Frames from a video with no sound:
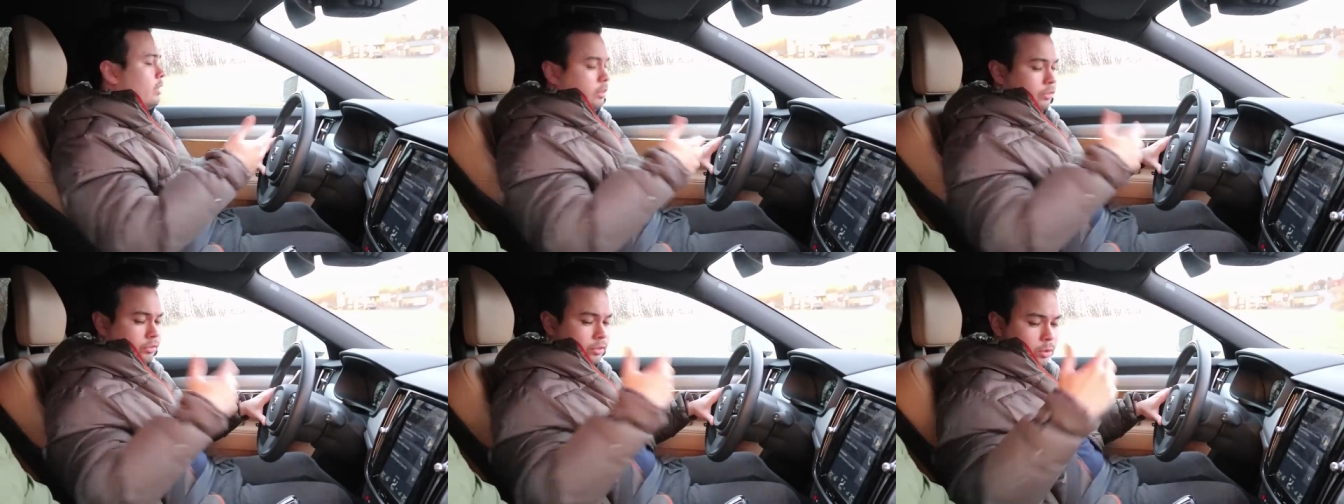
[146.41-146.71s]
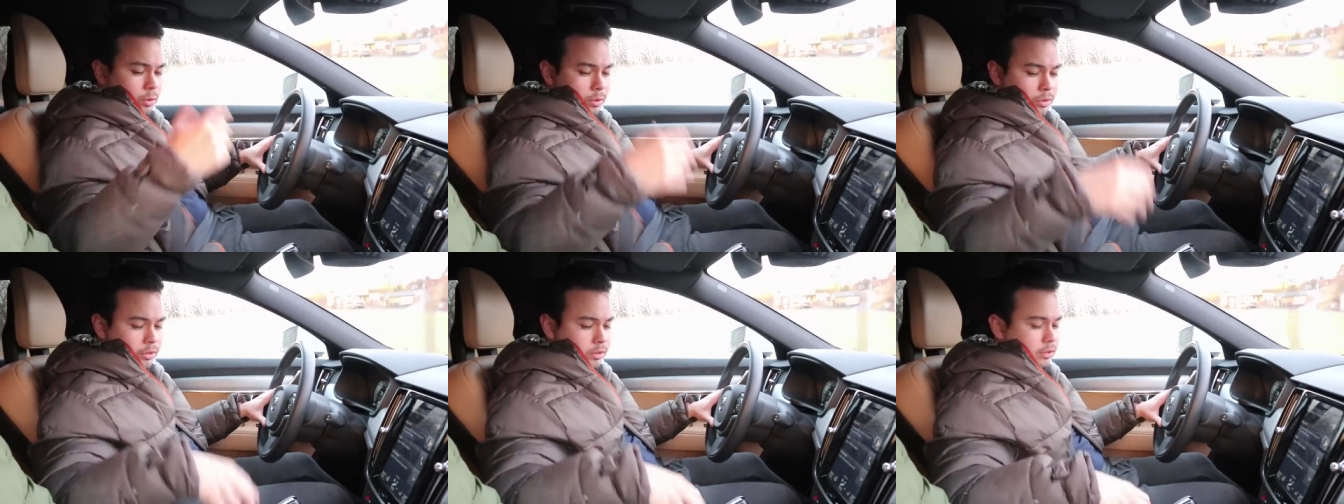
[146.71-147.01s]

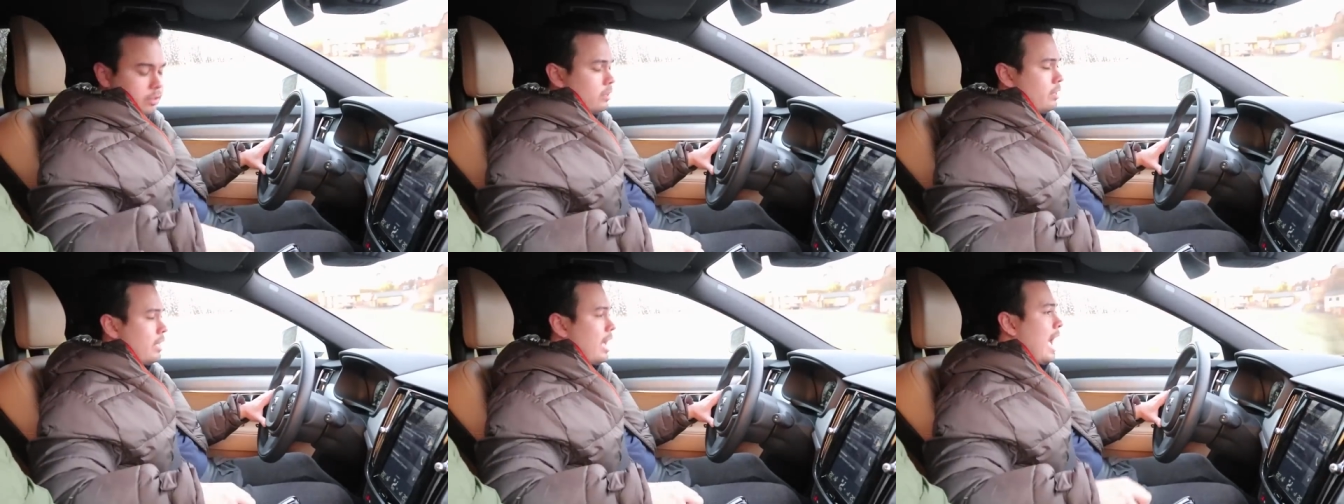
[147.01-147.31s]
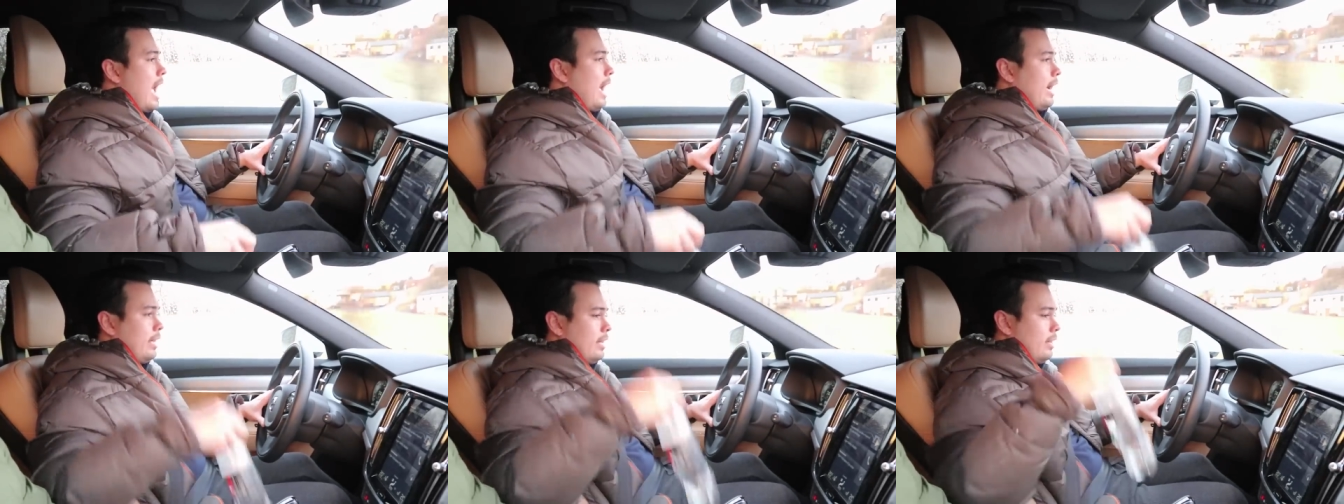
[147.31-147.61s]
So the, the
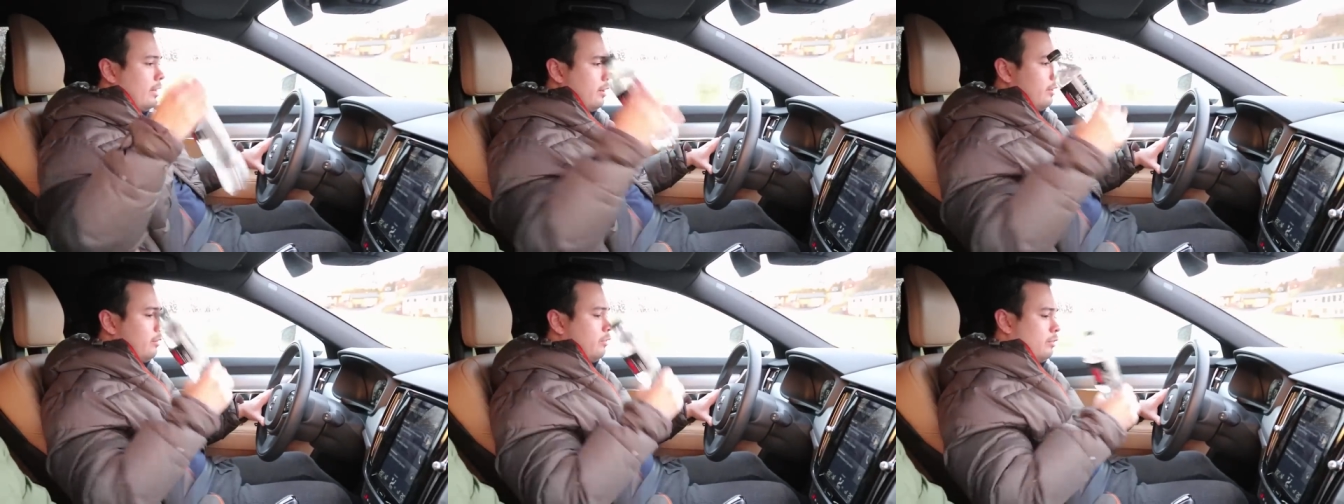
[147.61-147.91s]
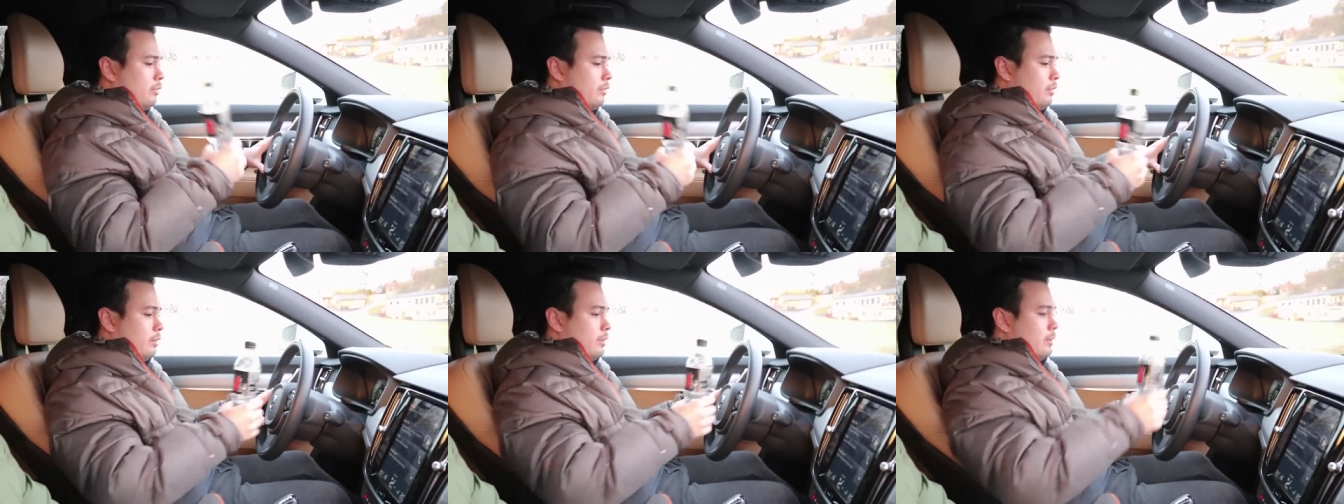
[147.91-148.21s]
hack
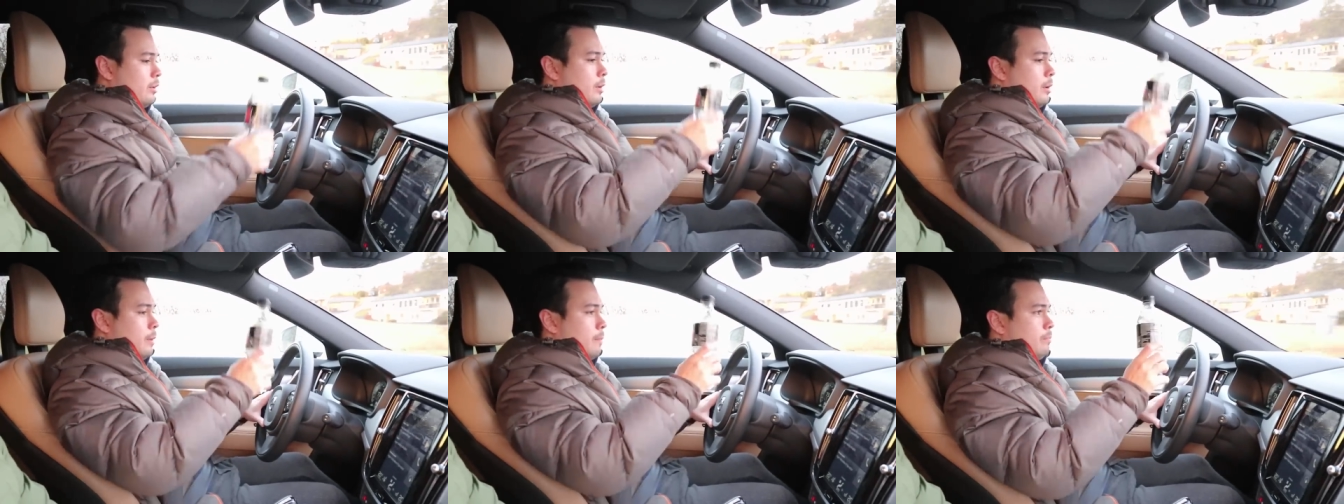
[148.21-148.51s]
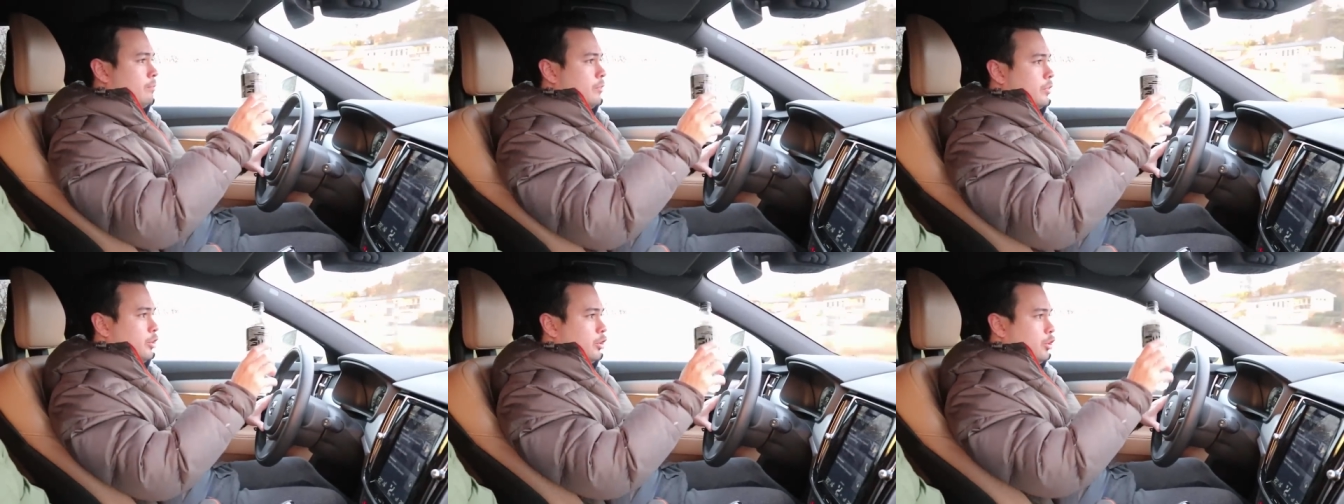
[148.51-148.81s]
is,
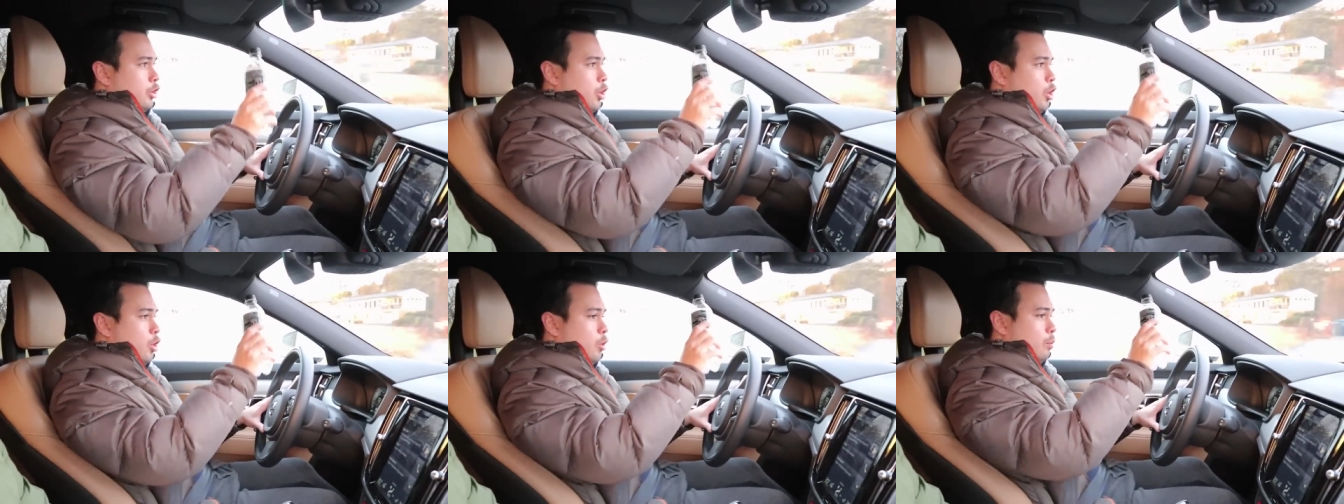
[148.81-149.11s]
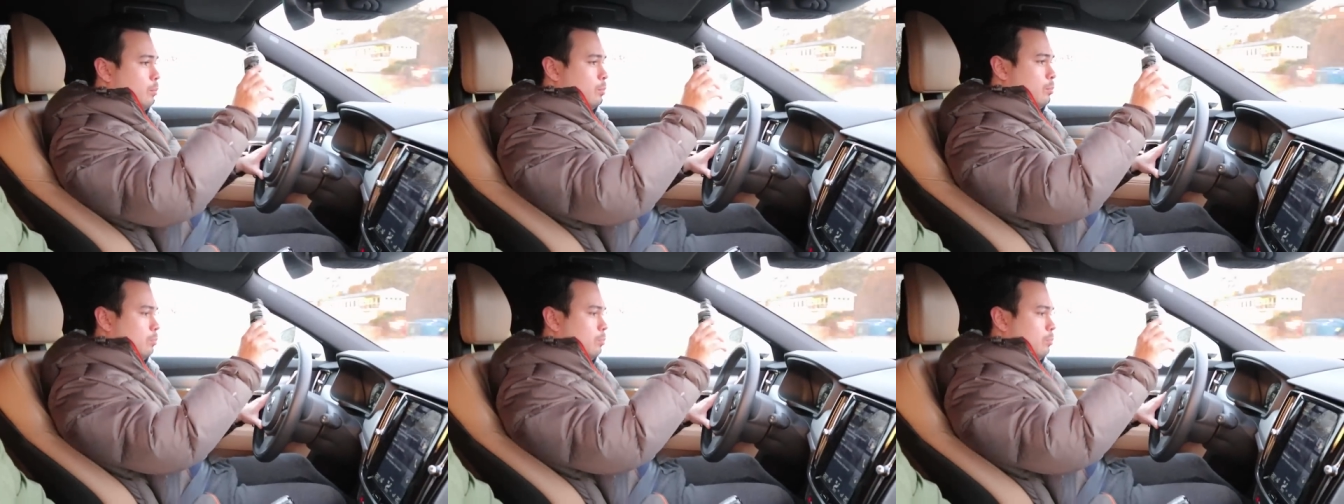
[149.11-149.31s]
you know,